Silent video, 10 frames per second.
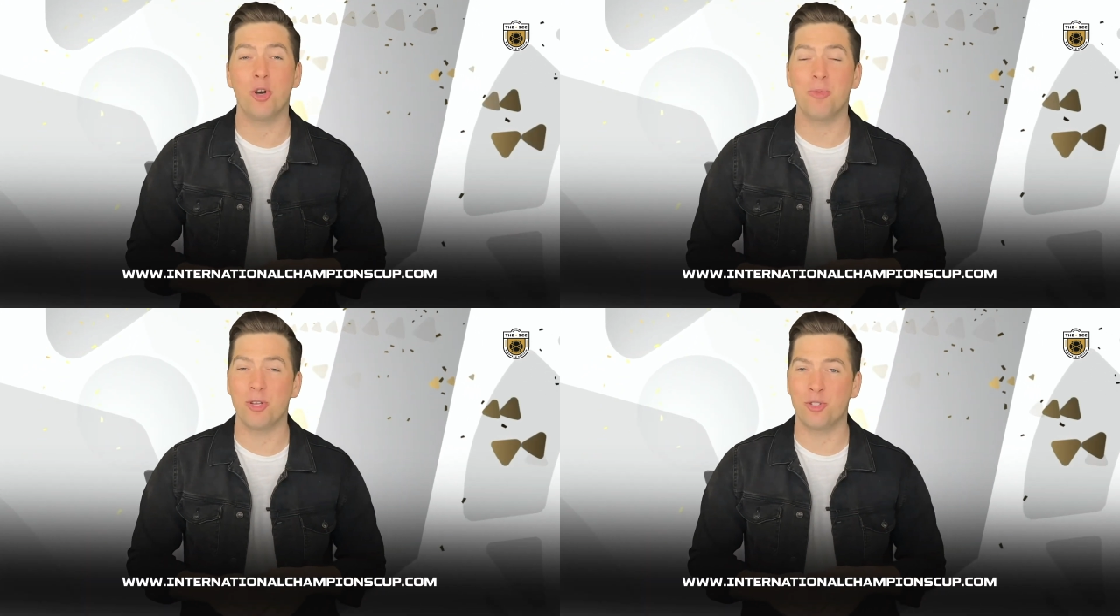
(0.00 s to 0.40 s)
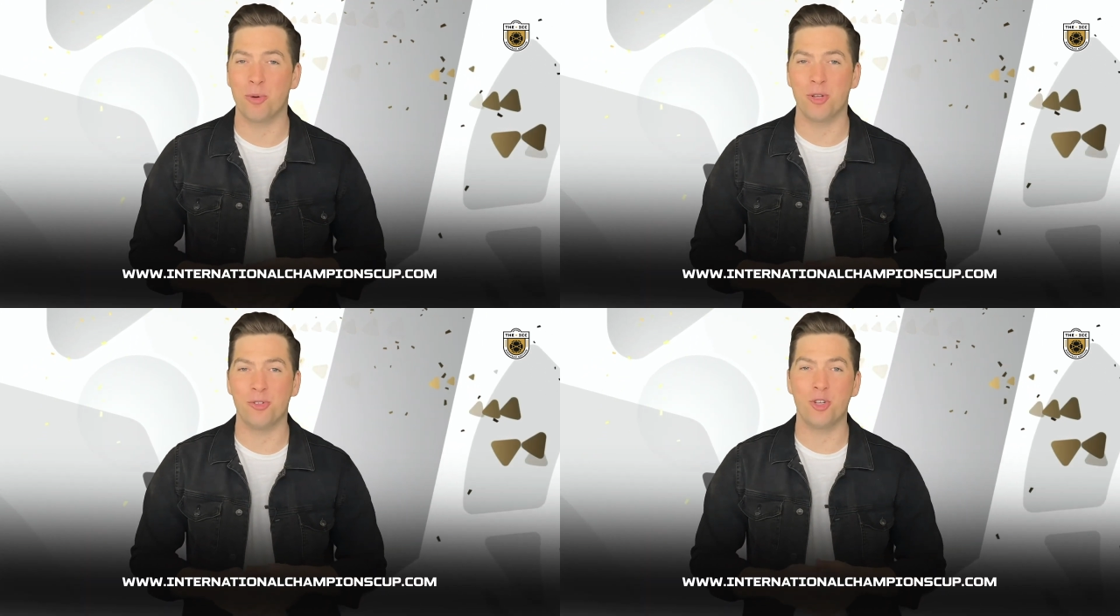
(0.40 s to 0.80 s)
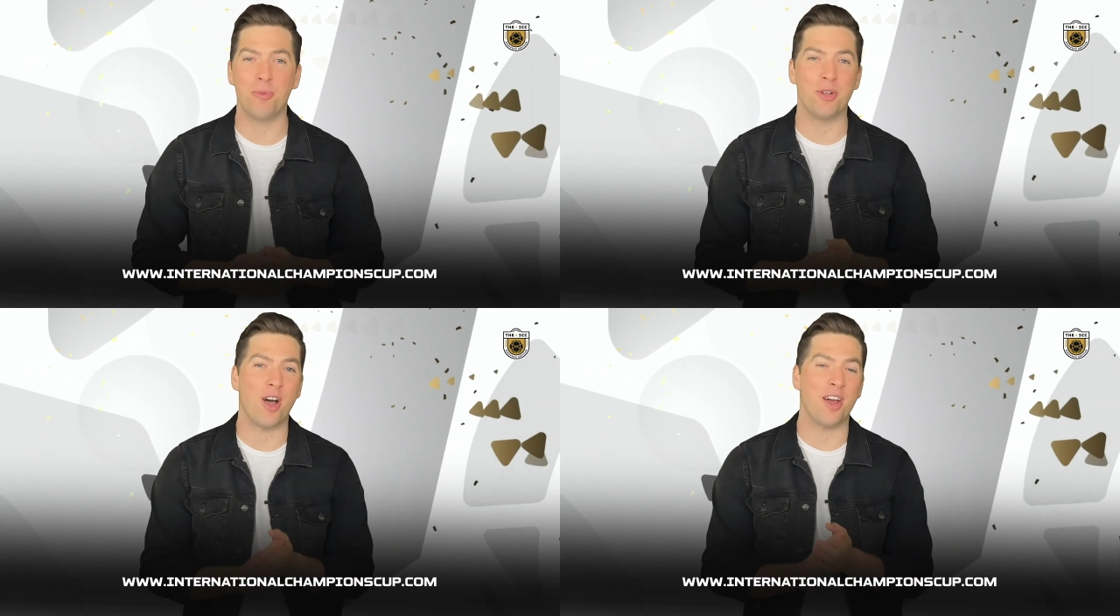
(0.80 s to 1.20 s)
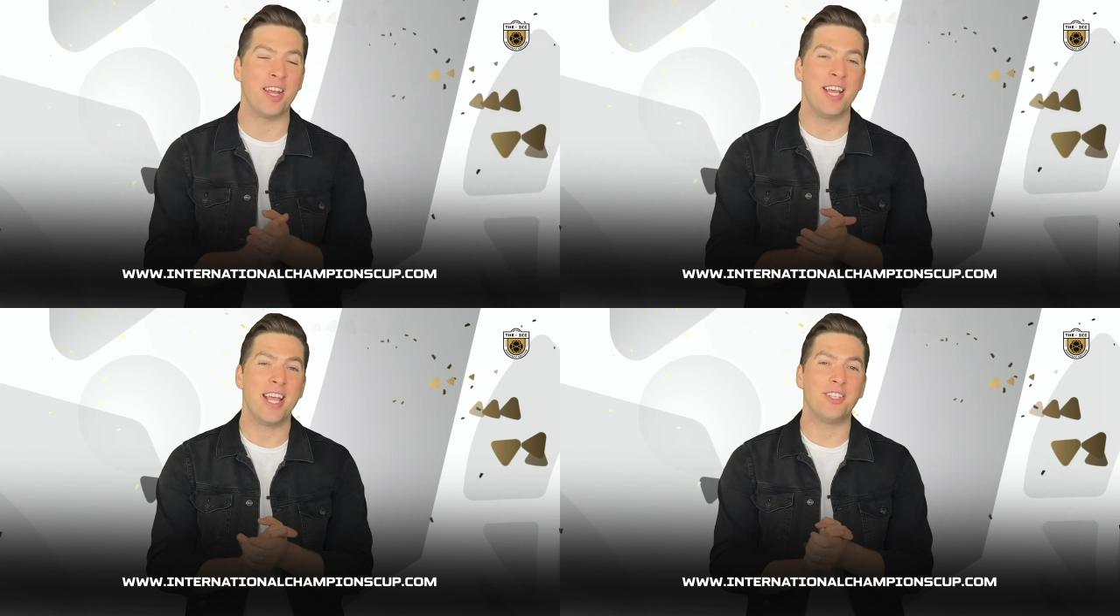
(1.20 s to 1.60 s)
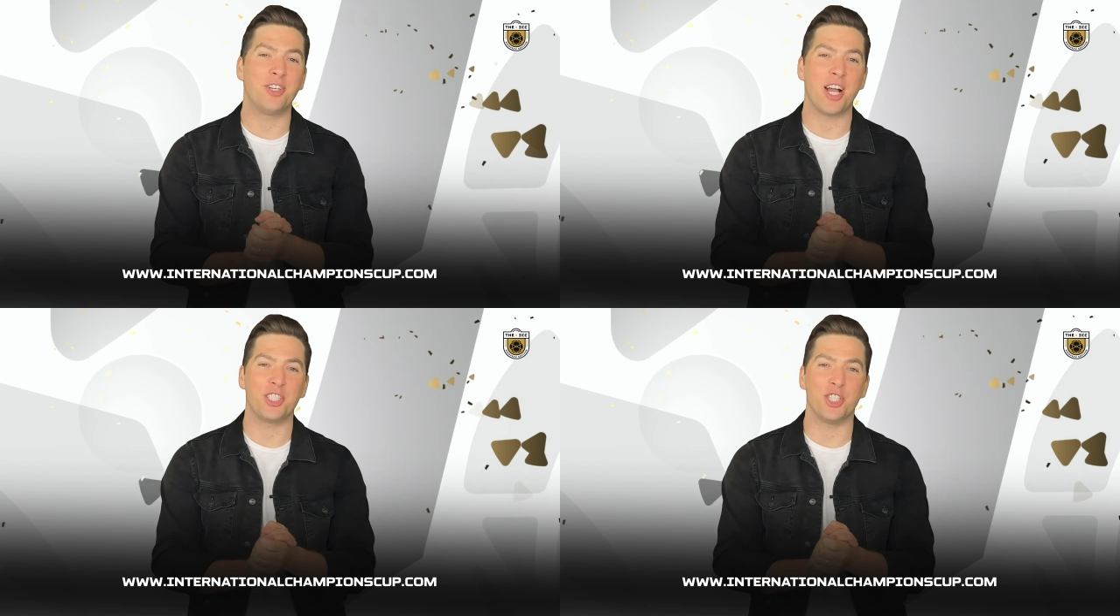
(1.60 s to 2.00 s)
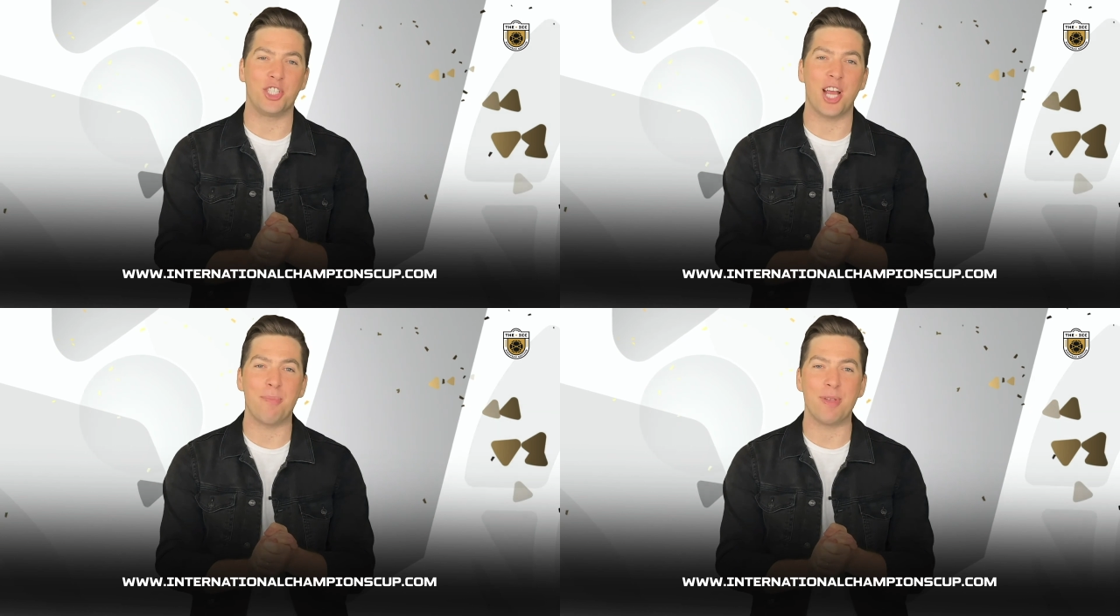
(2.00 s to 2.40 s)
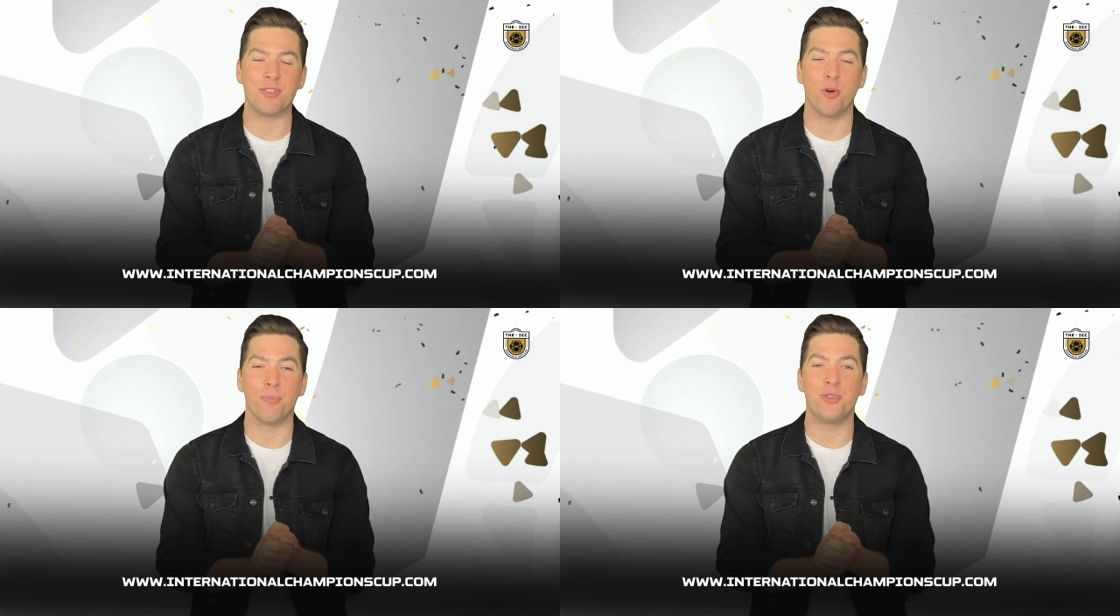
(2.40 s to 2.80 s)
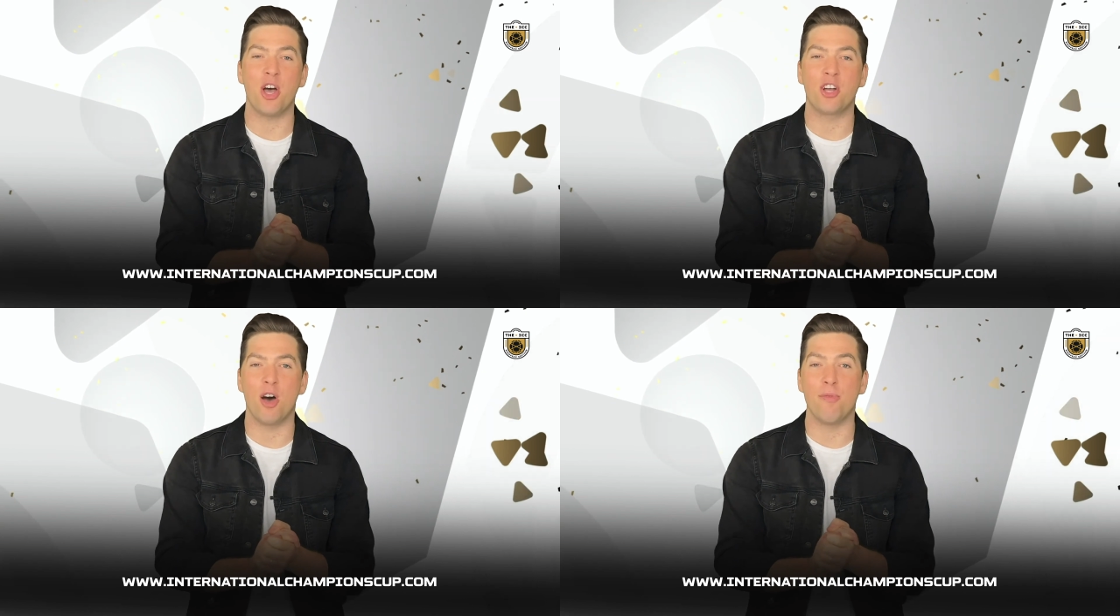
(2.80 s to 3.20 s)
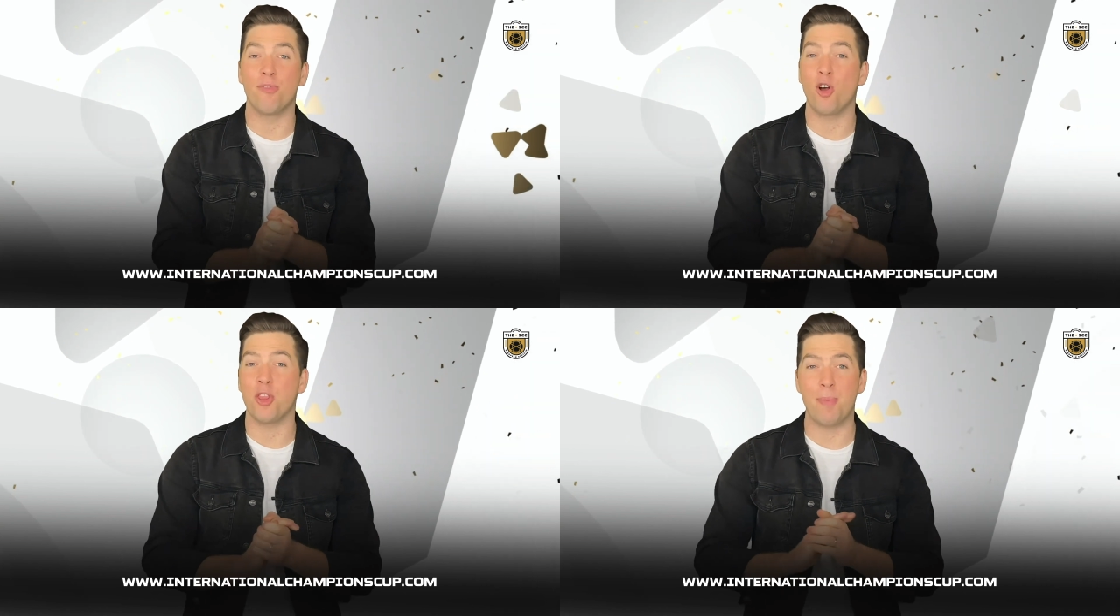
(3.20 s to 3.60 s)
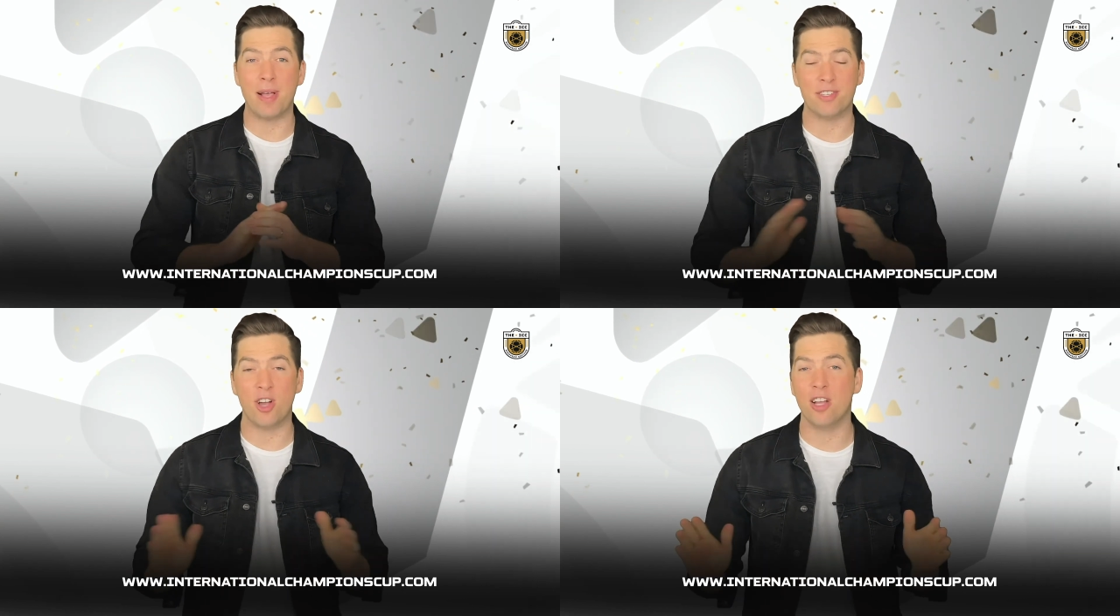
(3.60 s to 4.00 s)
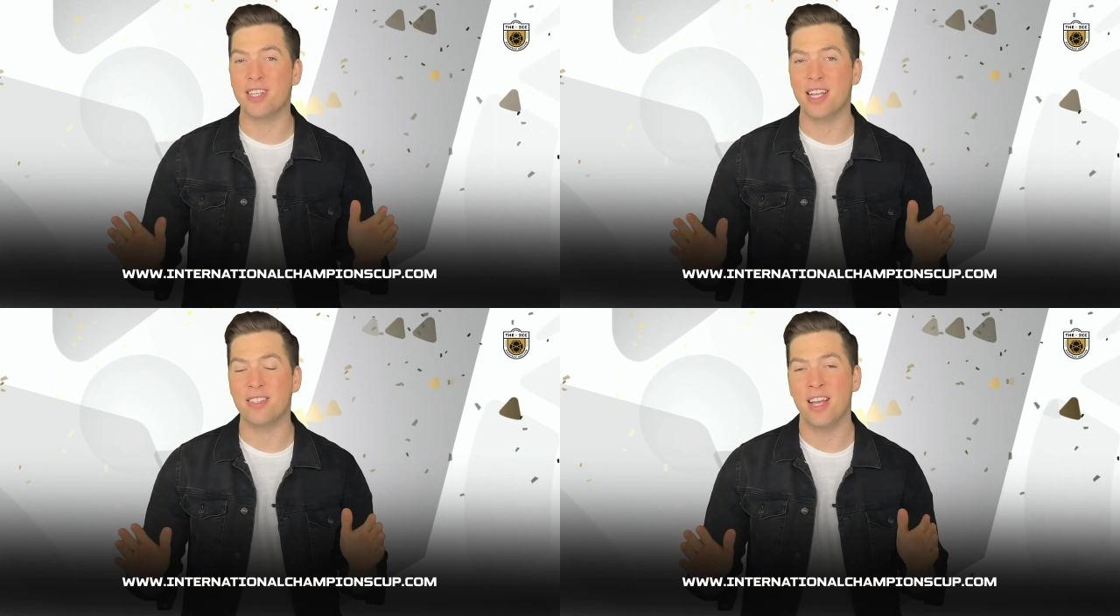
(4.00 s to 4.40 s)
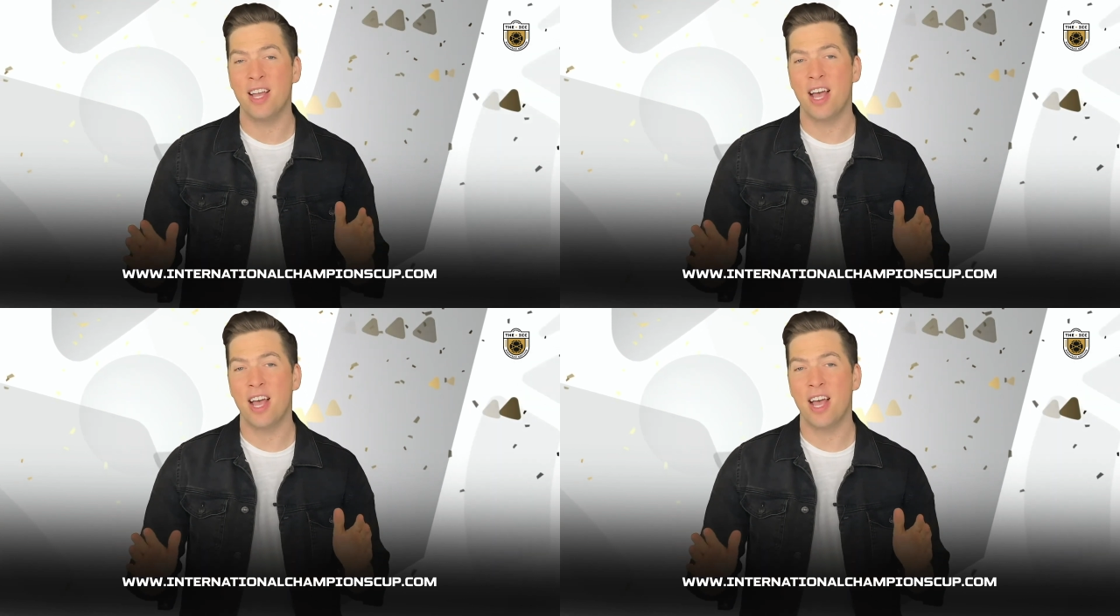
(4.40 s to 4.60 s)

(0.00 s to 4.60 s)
www.internationalchampionscup.com for all the best content